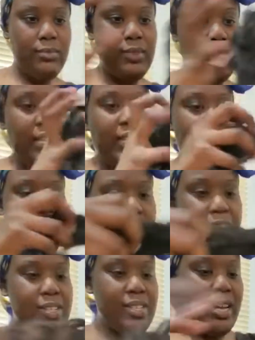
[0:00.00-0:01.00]
it is
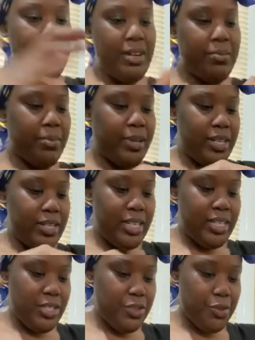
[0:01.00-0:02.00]
very scary, but it's
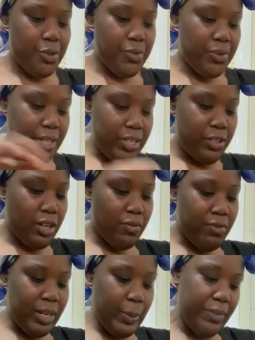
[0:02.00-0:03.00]
the truth, isn't it? You can't
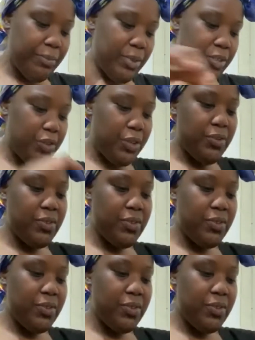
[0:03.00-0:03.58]
run away from the truth.